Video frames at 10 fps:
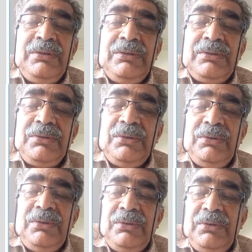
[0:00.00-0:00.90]

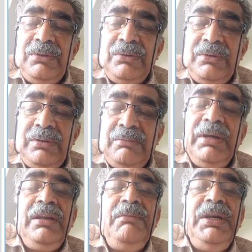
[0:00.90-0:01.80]
So,
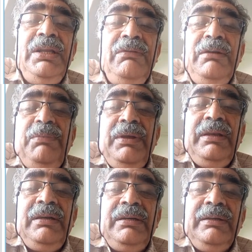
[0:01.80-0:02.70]
but in medieval
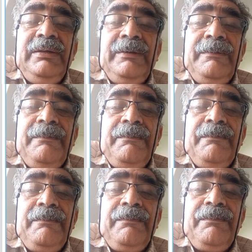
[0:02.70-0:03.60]
period,
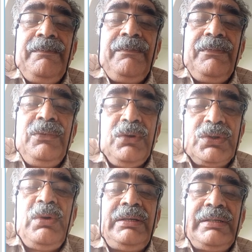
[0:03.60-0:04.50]

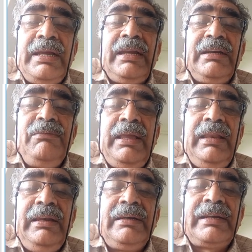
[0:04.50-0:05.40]
those who attacked
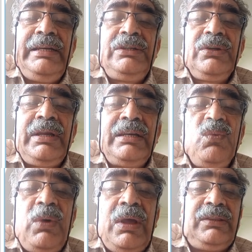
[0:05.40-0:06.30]
mainly tried to get
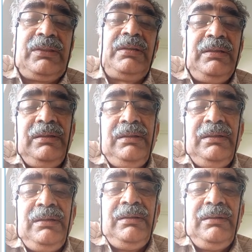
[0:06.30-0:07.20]
wealth.
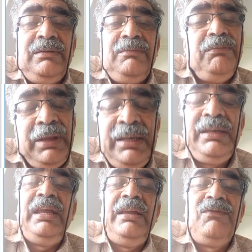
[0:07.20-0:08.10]

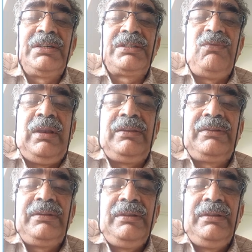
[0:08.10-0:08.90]
Main aim was wealth.